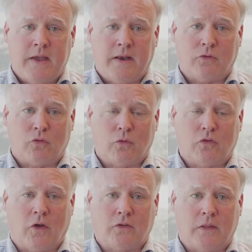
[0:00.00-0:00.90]
And as a
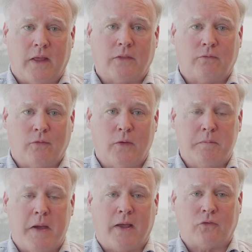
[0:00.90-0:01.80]
result of that, the
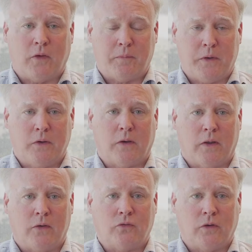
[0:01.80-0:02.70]
fluid backs up into your
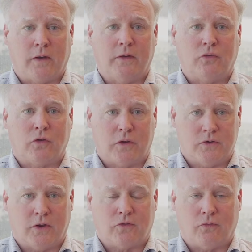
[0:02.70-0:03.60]
lungs and leads to
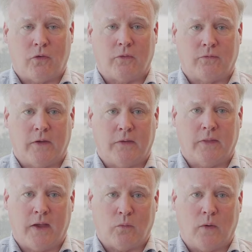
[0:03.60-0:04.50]
congestive heart failure
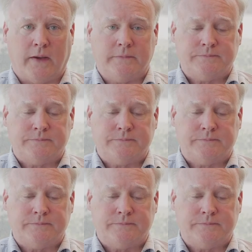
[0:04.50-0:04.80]
that way.